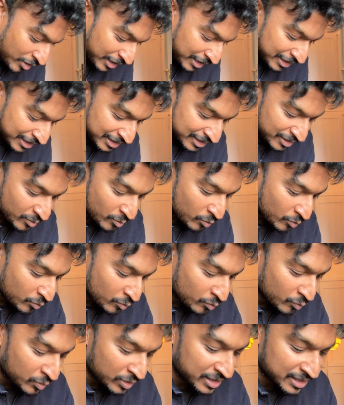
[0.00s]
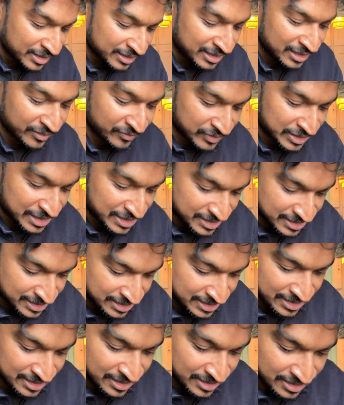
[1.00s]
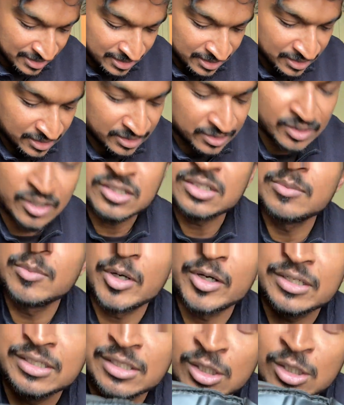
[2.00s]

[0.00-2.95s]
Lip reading: I want to give these Dr. Martens